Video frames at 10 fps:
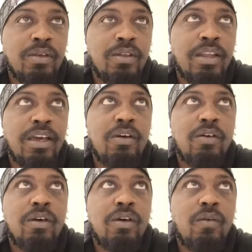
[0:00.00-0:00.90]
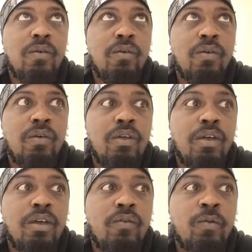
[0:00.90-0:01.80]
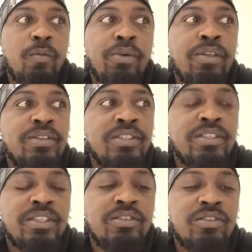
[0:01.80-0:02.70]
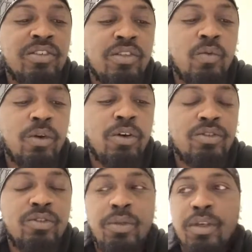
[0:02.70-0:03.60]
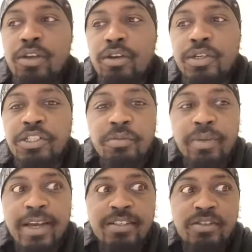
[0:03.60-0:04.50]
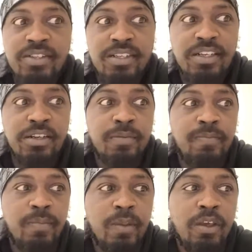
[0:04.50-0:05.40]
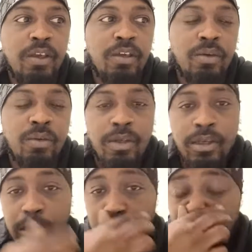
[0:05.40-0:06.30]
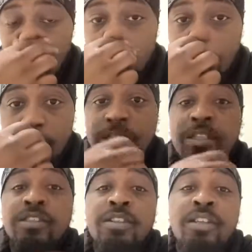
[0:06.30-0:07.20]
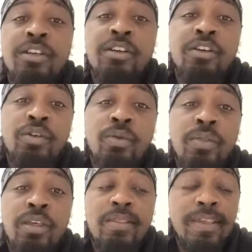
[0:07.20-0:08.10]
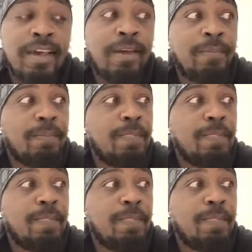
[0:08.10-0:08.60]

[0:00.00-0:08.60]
now, for brothers and sisters in the world, you think your Christian pastor is a leader. You think your politician is a leader. You think that